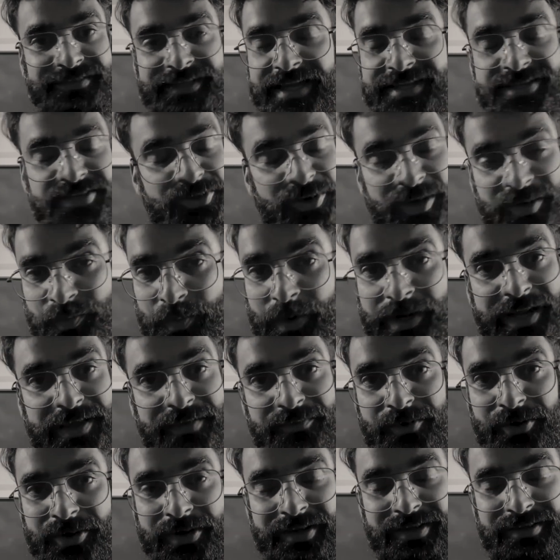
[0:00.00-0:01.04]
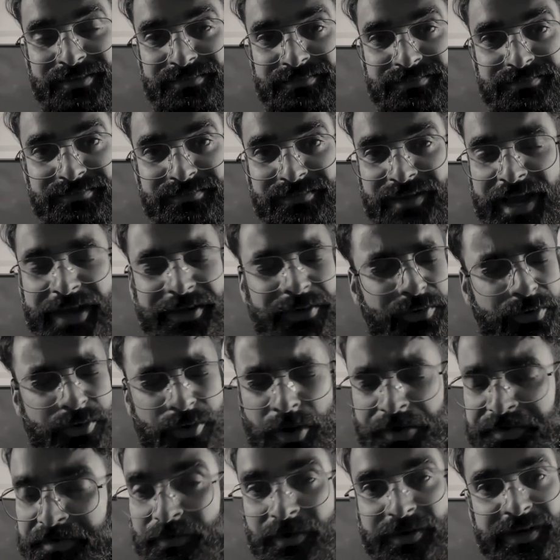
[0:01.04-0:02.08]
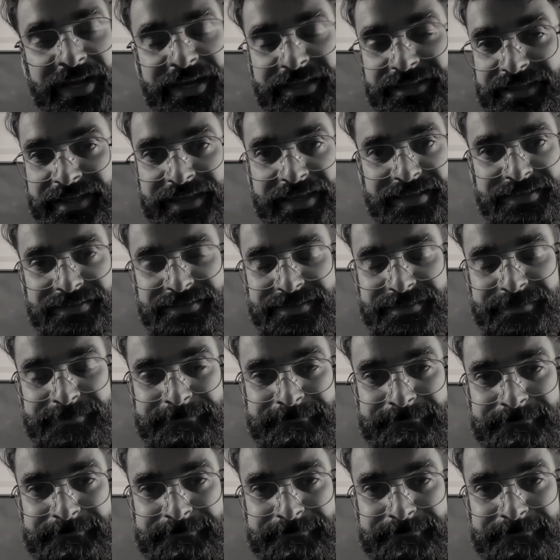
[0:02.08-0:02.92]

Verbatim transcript: That's all what I want. I do not want anything else.